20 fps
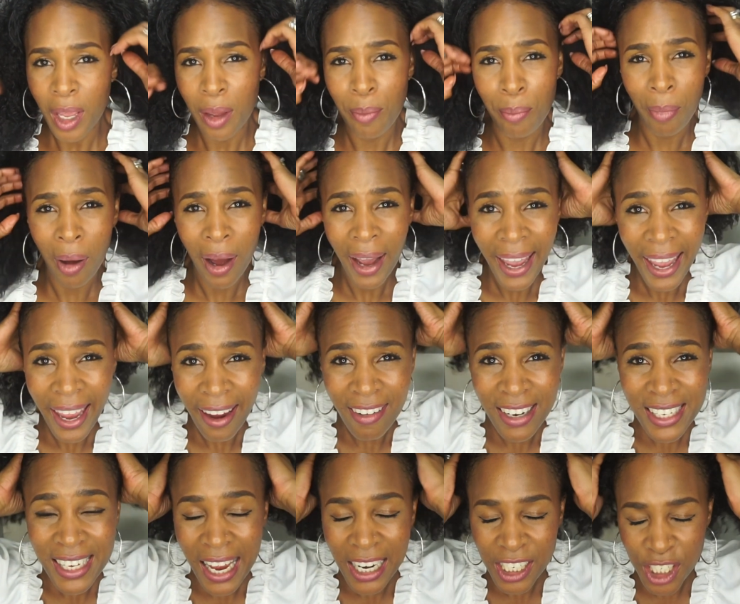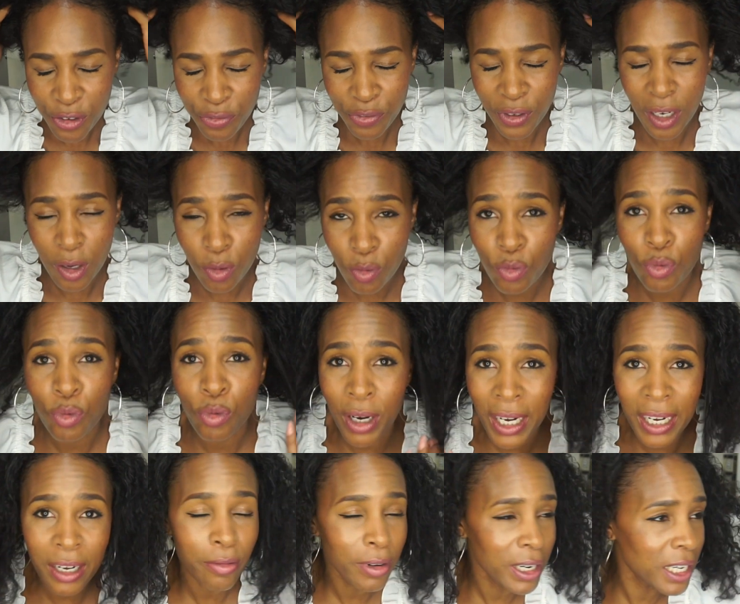my hair is actually feeling
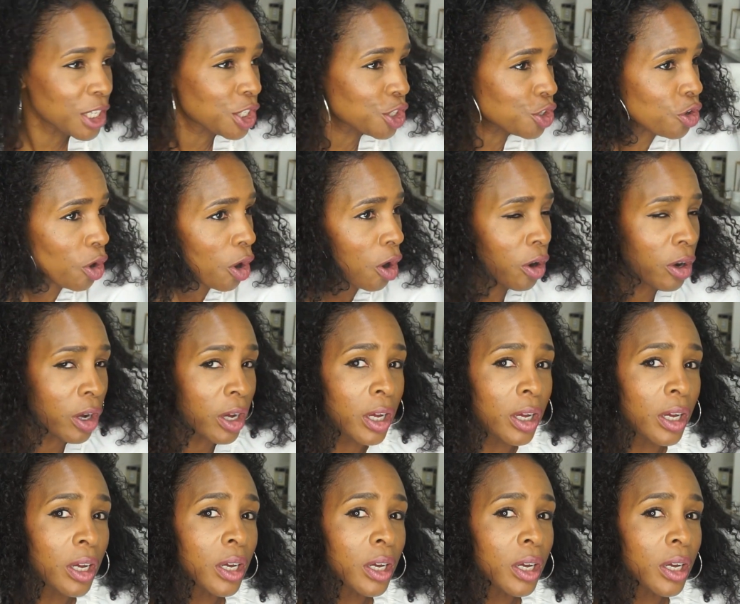really, really strong.